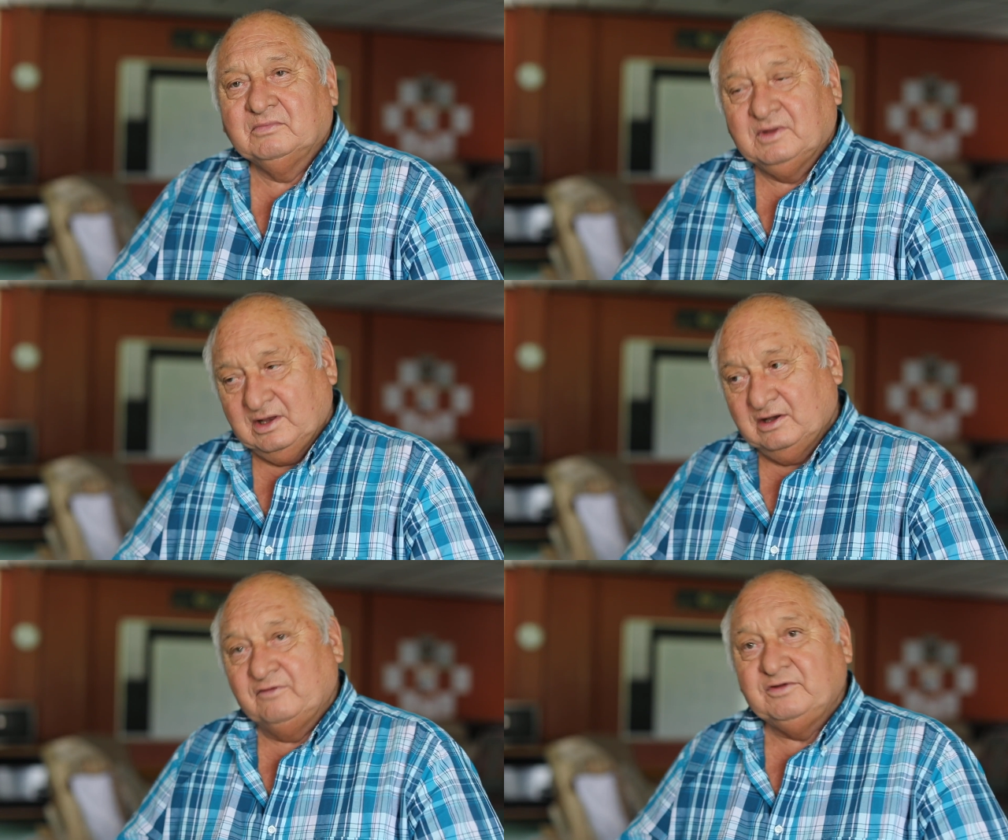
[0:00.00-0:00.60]

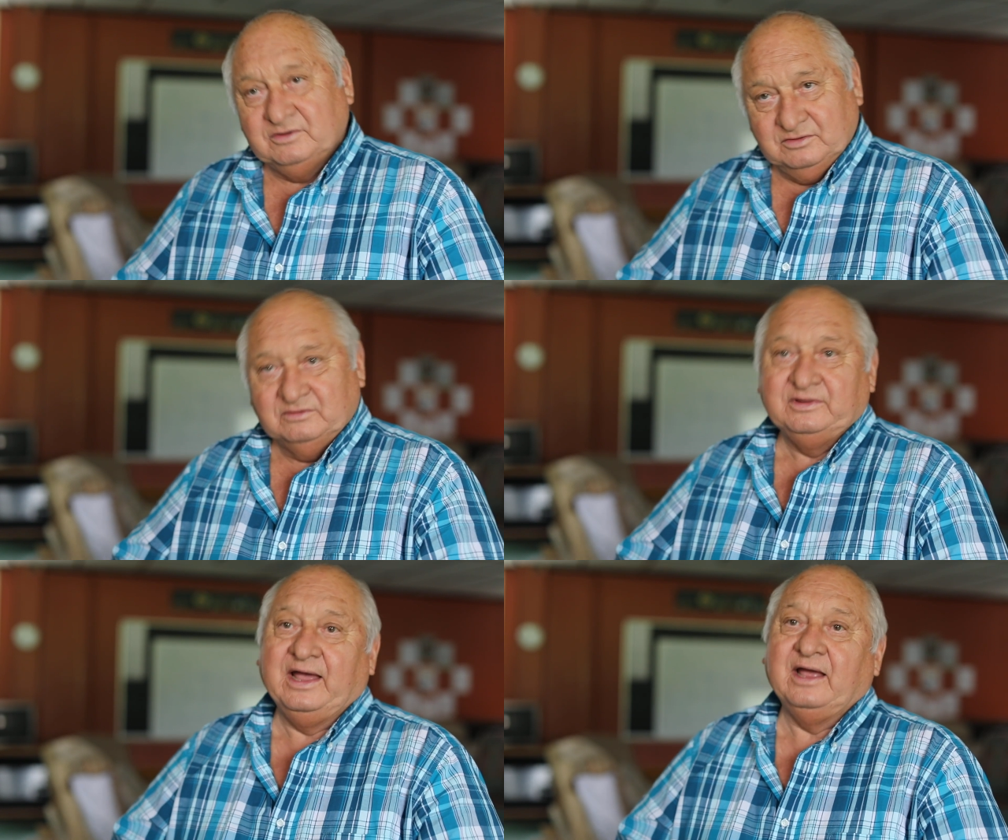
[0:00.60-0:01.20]
And if you
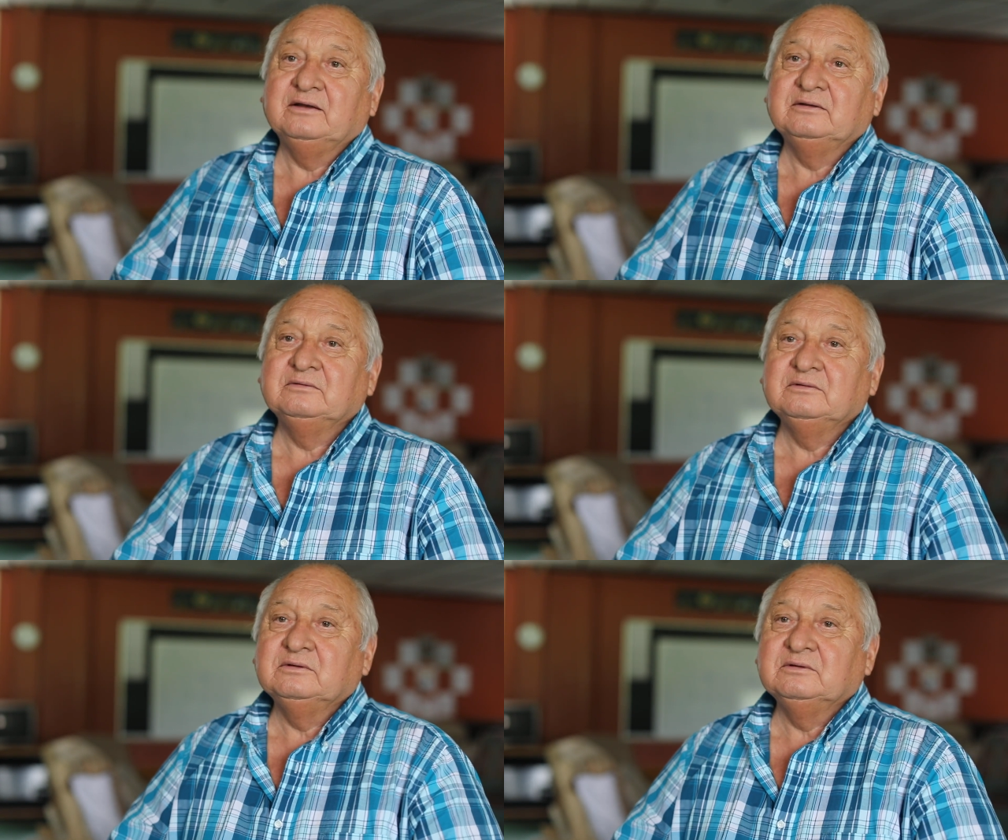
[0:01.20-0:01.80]
do that,
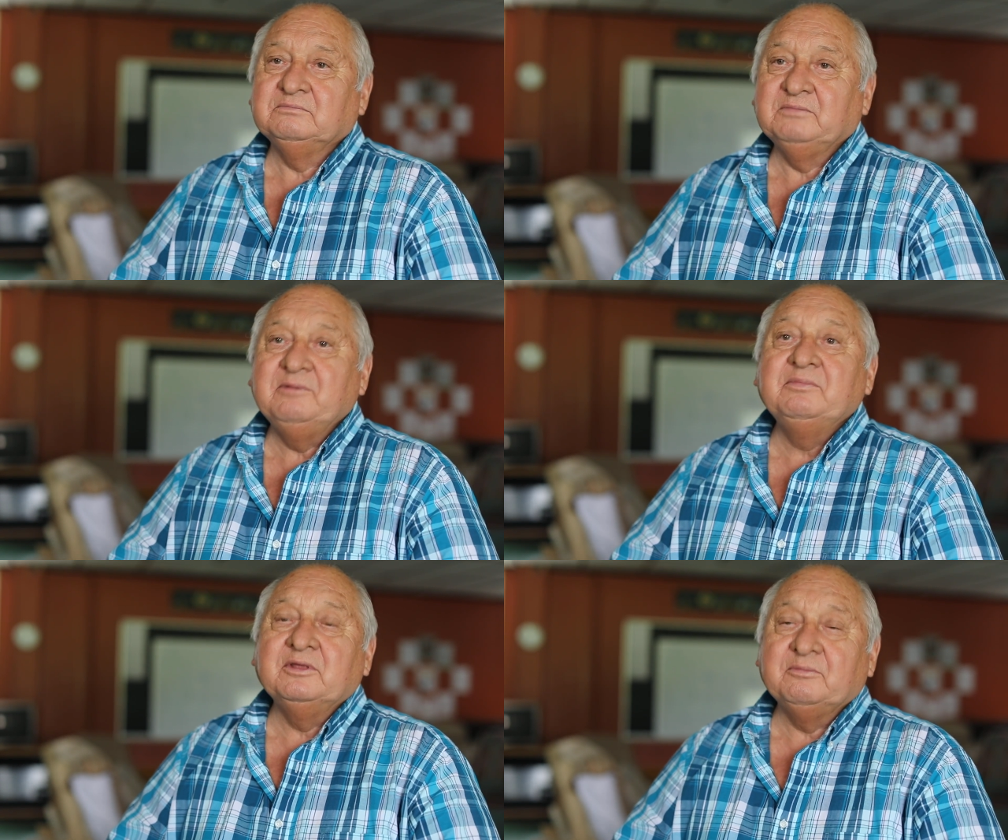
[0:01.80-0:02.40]

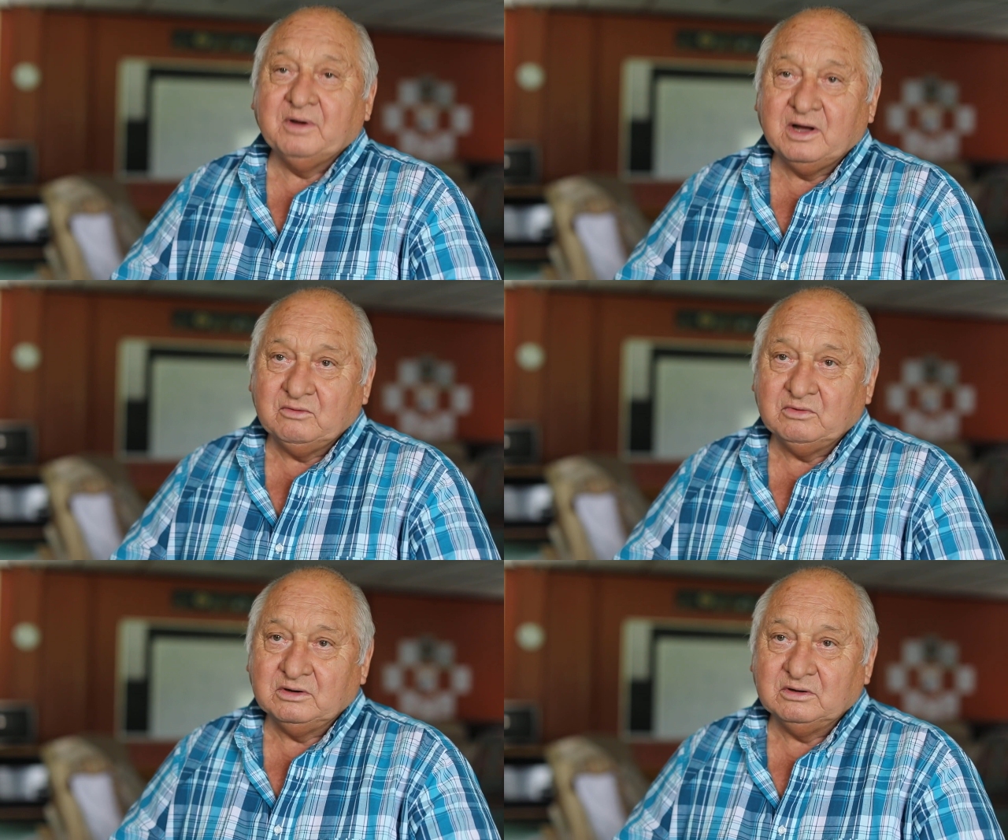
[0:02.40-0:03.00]
maybe the
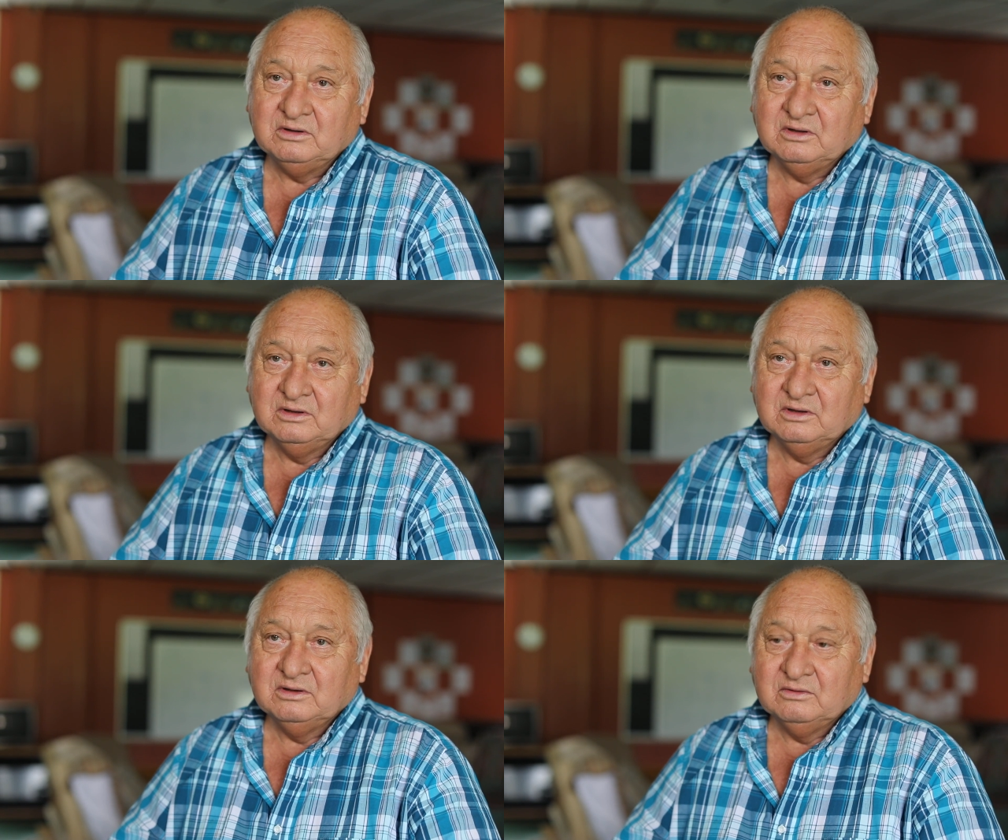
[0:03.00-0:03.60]
power
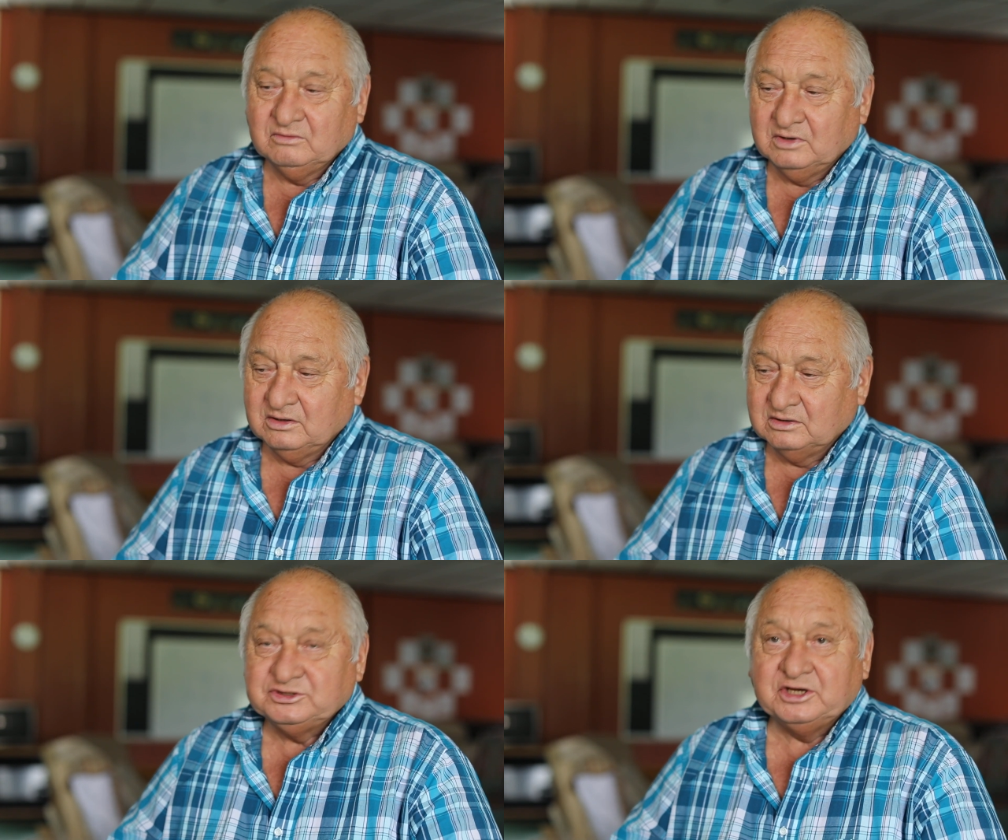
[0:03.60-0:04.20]

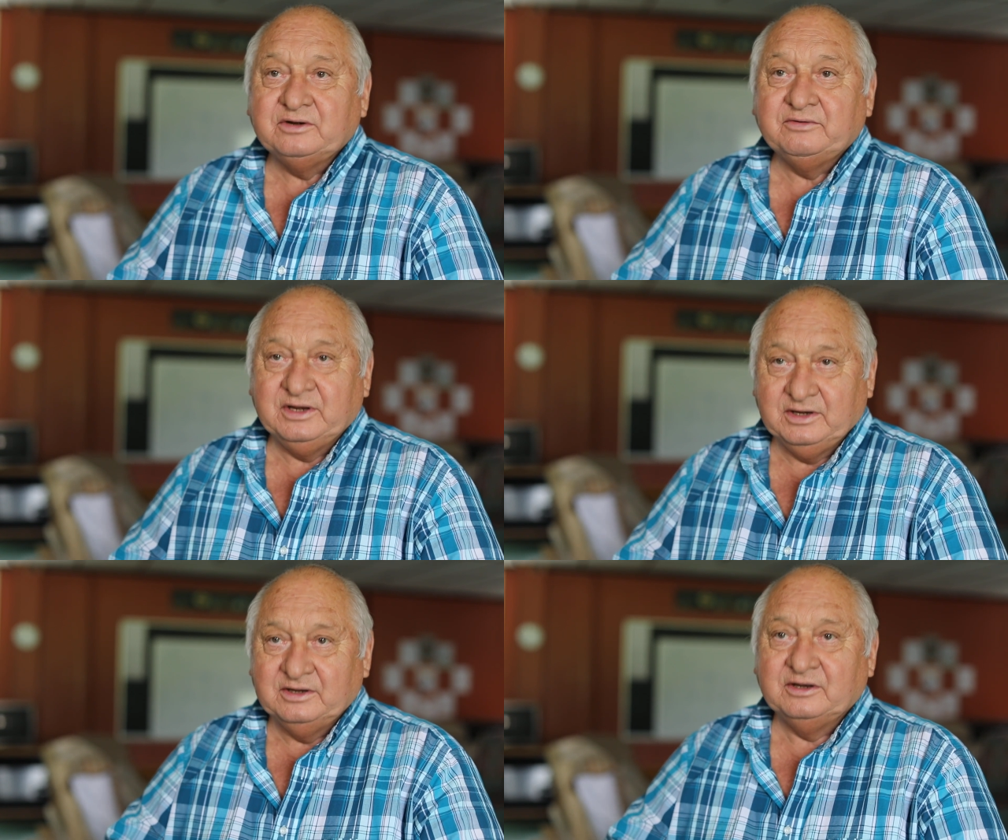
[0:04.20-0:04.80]
will
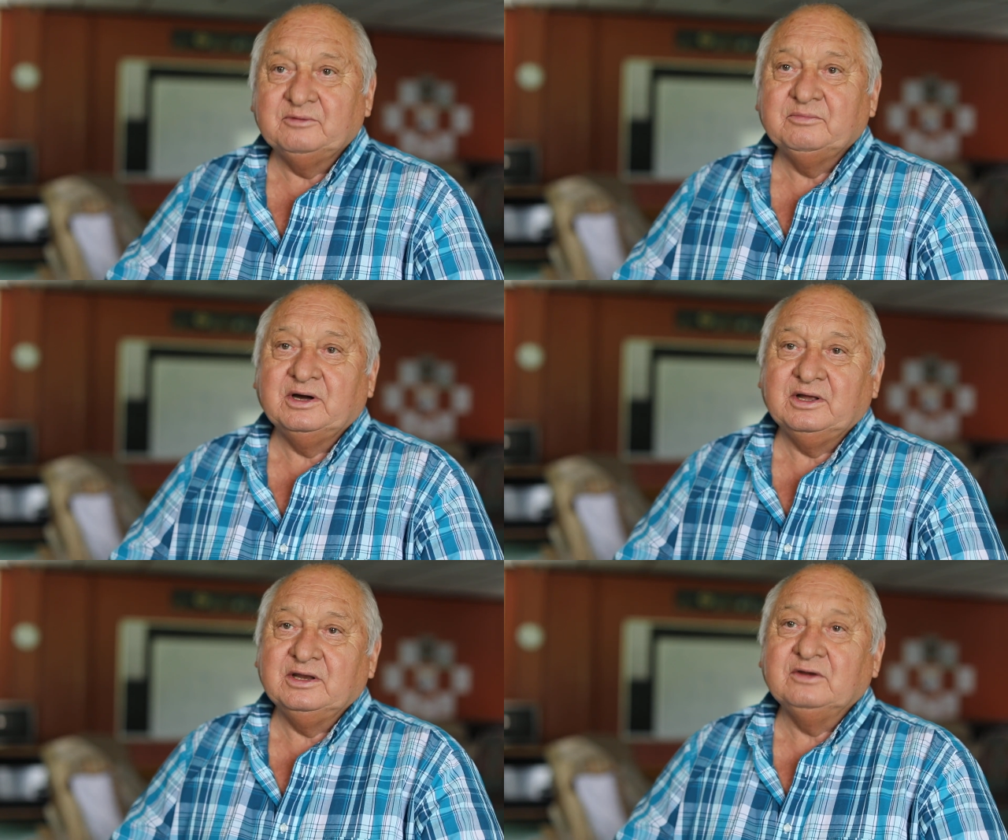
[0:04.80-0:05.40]
generate in their
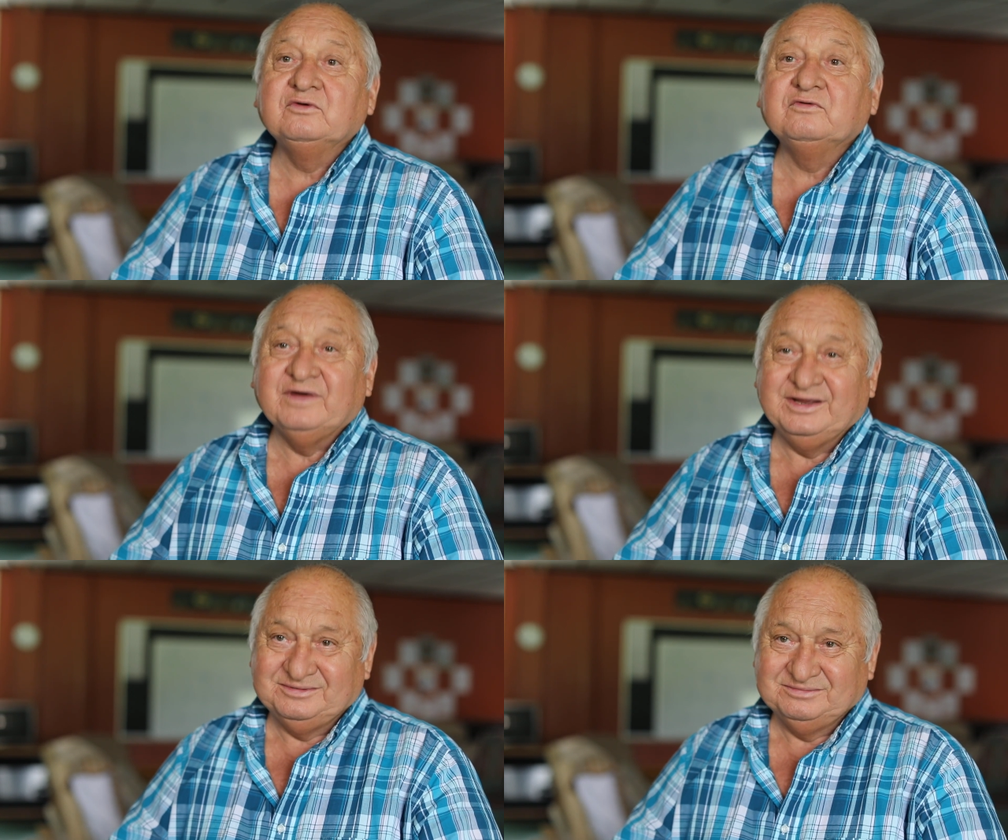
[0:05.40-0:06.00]
body to
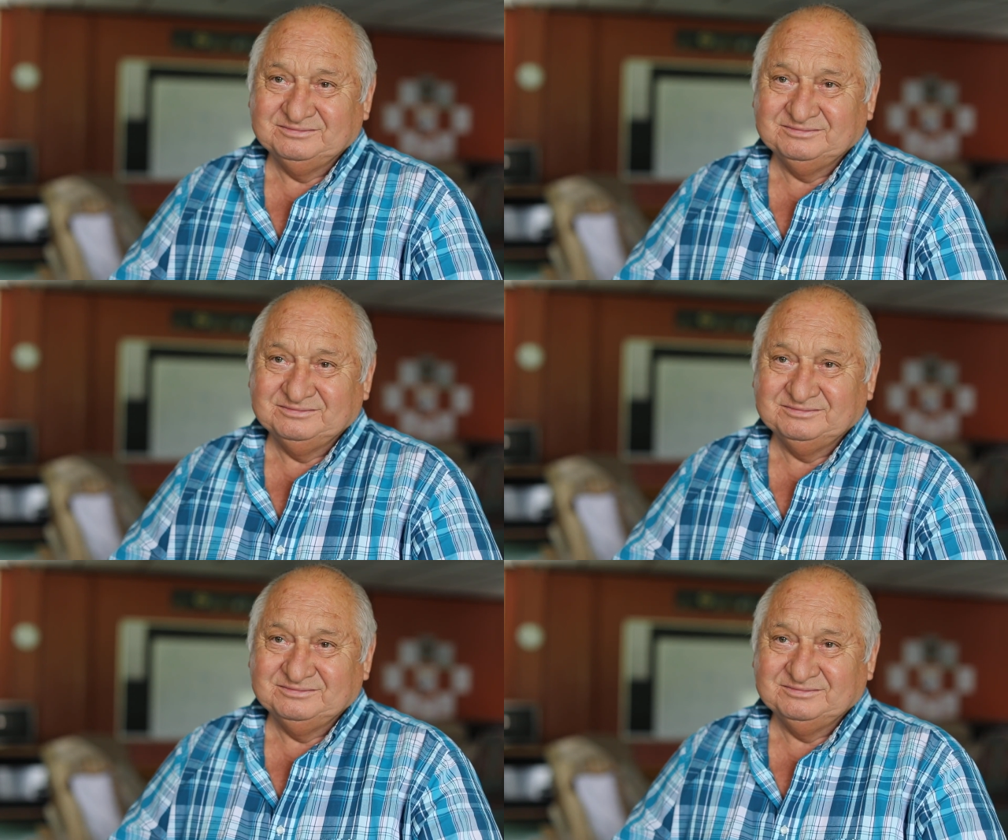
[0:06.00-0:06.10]
fight.